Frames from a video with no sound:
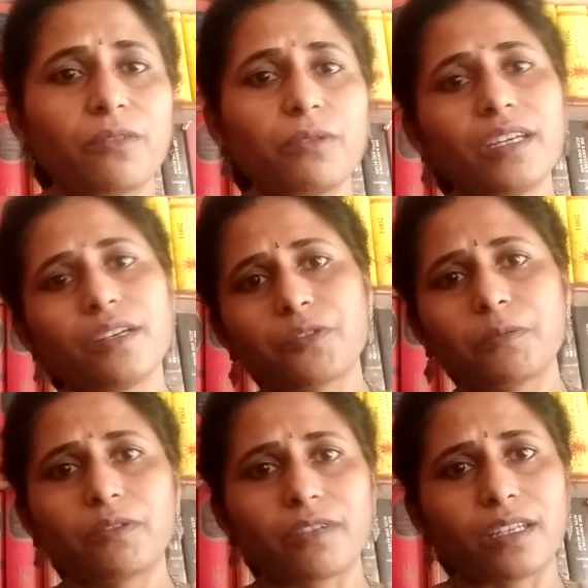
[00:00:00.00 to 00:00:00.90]
We have
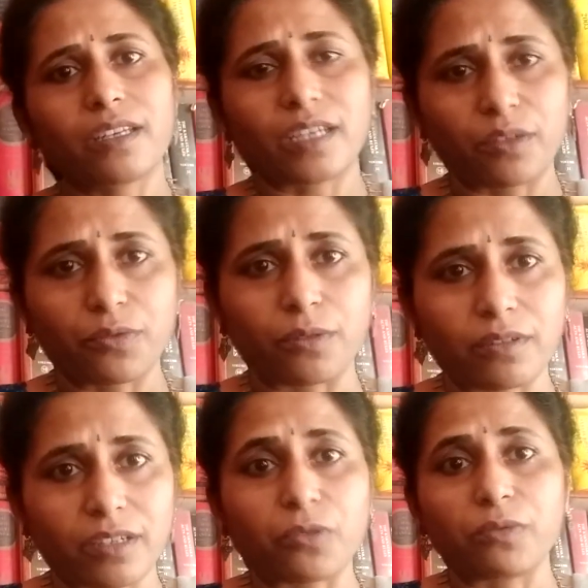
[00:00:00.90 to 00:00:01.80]
to be very careful.
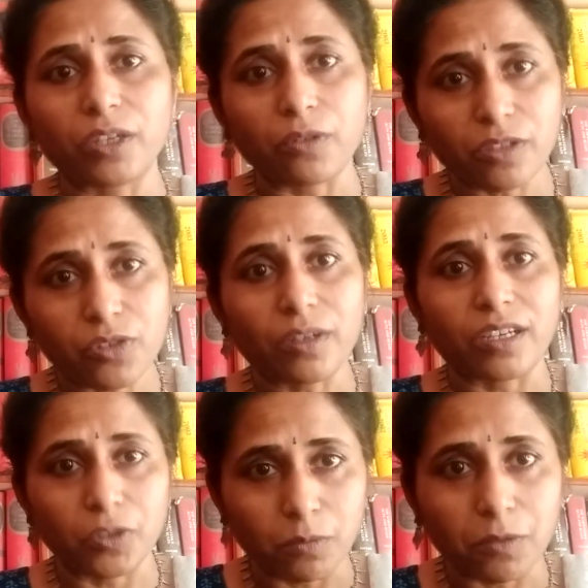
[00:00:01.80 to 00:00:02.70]
Now, we also
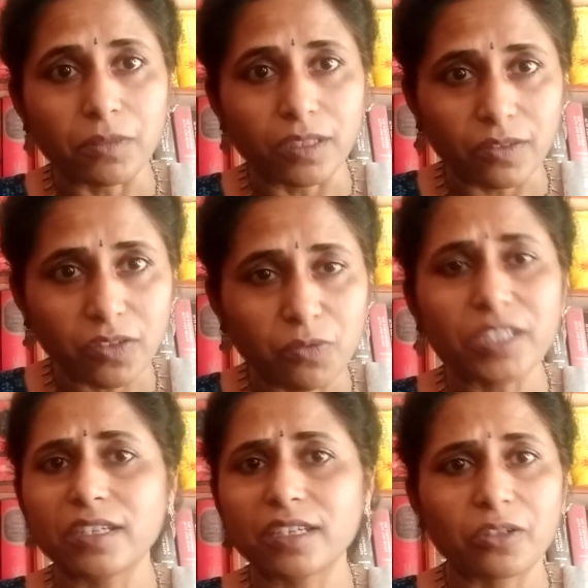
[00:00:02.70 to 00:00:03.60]
are human beings.
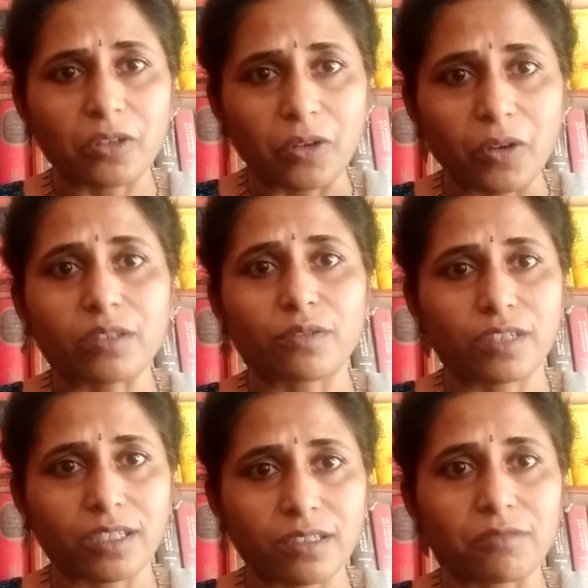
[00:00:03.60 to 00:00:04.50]
We take in a lot
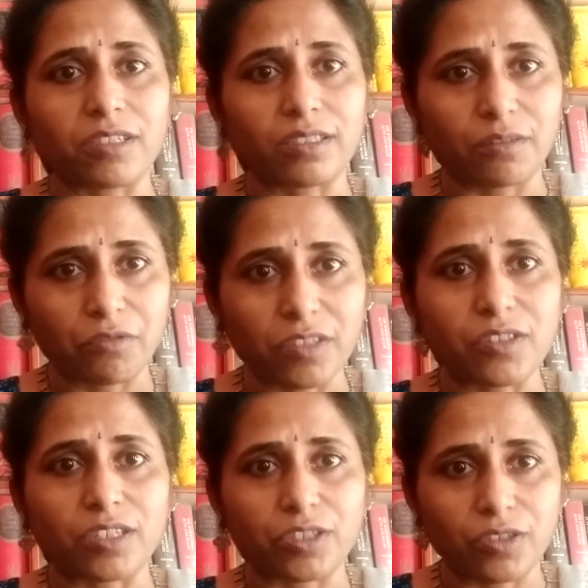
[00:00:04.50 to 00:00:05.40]
of negativity and
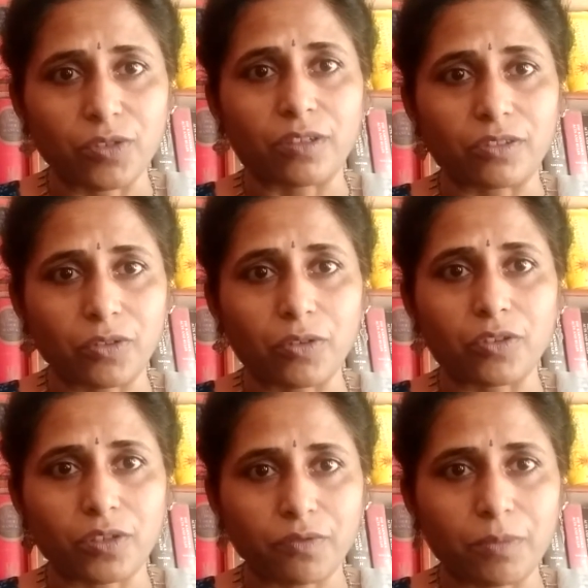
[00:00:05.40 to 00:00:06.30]
frustration during the
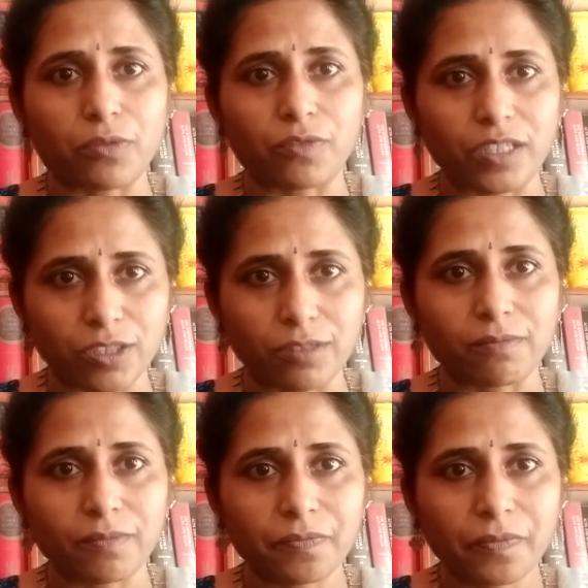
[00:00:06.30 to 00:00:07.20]
course of our
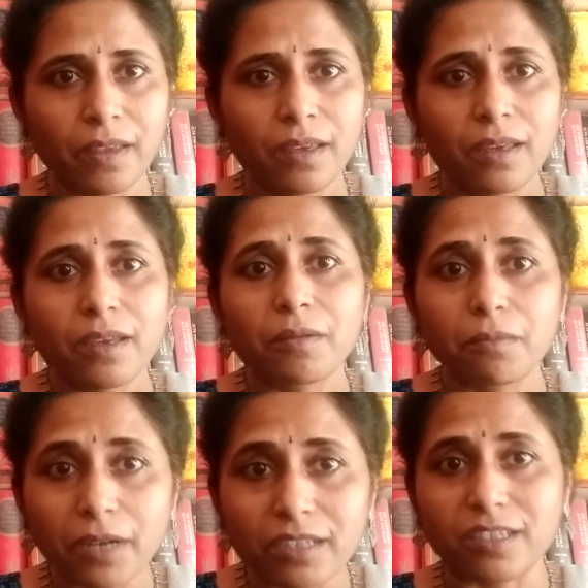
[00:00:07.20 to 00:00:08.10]
profession.
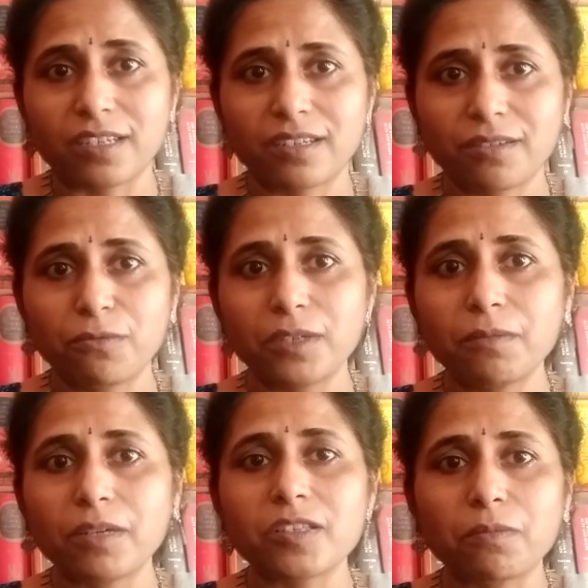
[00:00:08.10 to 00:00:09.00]
But
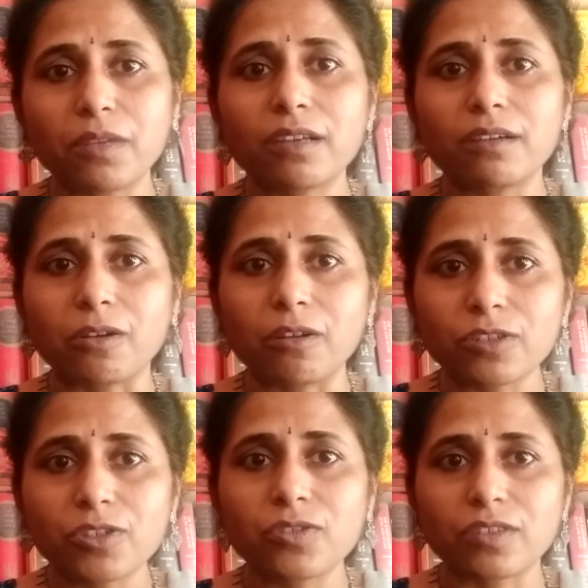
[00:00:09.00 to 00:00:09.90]
we must make a
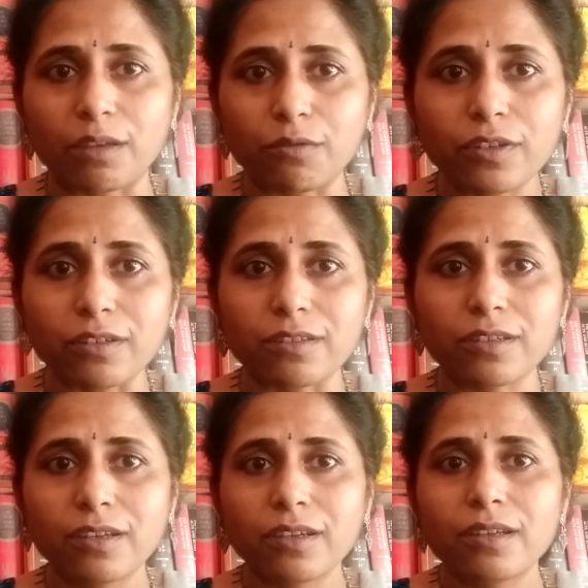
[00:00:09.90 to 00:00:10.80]
conscious
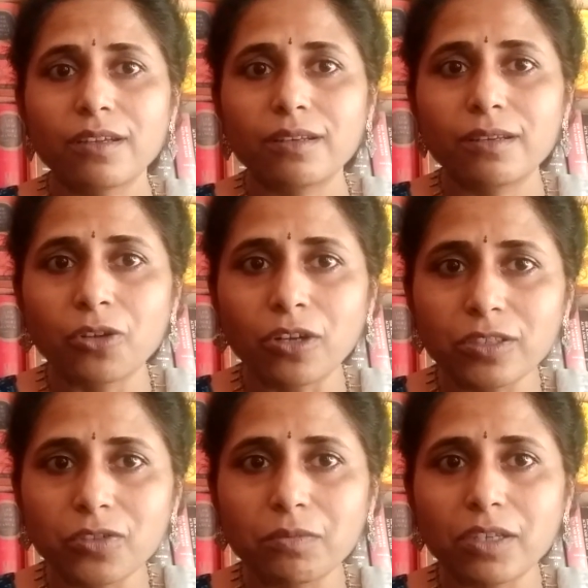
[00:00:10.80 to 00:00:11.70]
effort
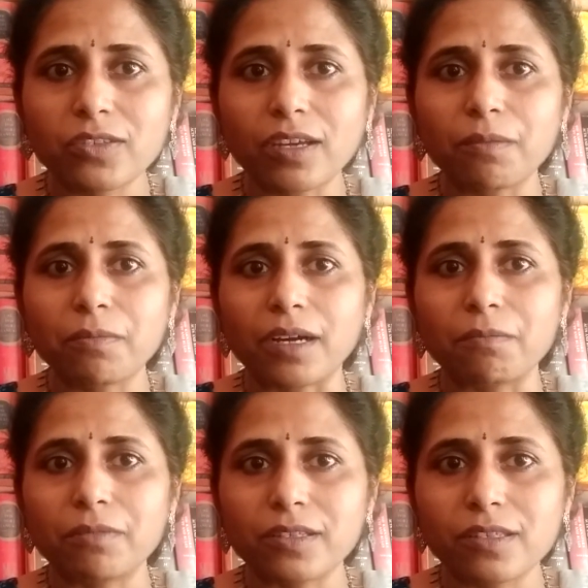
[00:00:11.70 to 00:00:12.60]
not to mix up
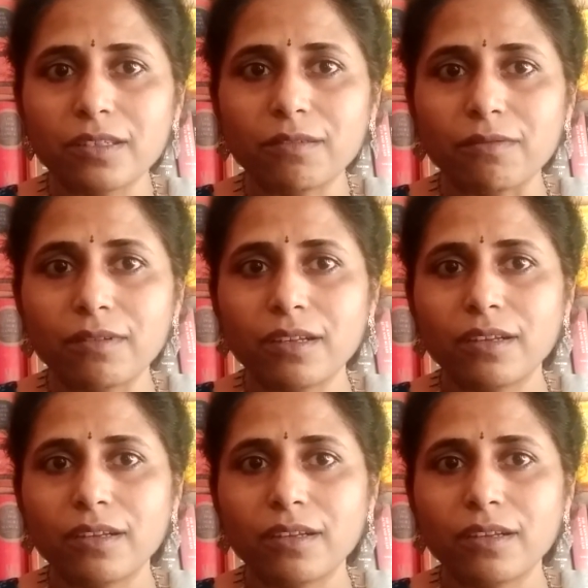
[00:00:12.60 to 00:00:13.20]
our personal